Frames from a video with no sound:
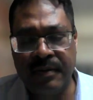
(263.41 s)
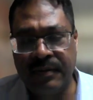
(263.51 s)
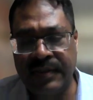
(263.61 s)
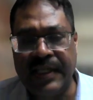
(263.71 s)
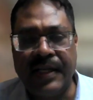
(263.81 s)

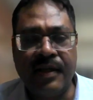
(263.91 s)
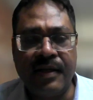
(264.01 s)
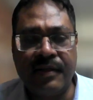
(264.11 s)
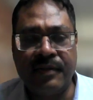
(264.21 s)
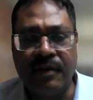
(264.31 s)

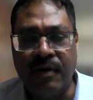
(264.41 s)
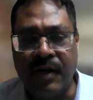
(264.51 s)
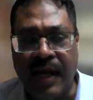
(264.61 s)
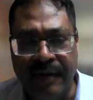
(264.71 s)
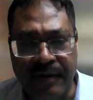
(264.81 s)
CNRS or
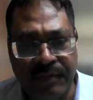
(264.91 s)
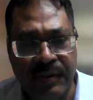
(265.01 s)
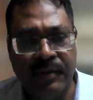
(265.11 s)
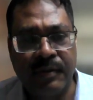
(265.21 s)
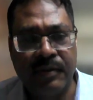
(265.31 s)

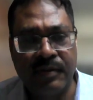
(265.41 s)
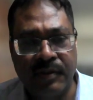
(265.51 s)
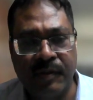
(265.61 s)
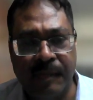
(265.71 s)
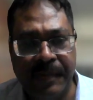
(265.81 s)

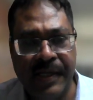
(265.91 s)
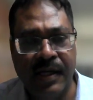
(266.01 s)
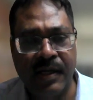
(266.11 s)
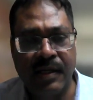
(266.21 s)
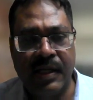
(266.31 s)

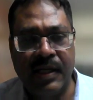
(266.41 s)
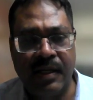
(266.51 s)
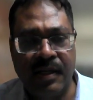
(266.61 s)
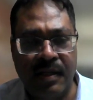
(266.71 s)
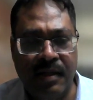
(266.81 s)
IFCPR
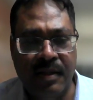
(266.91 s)
and